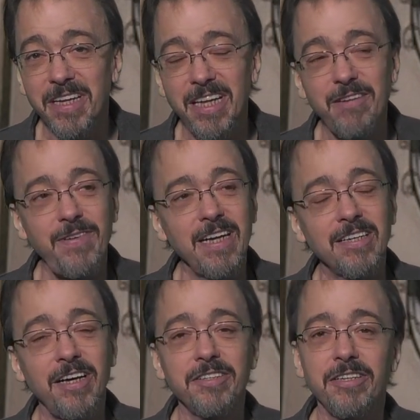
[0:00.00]
In fact,
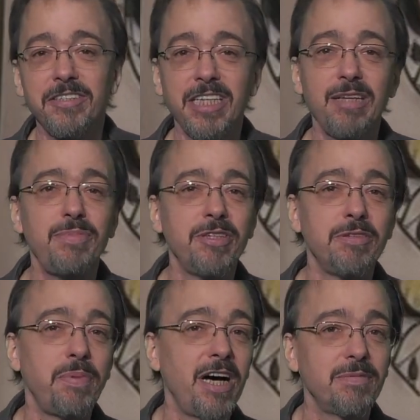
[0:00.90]
on their debut
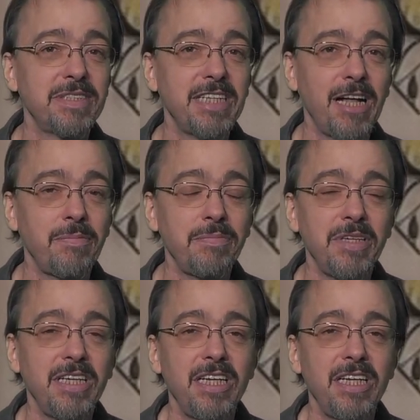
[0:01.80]
eponymous album,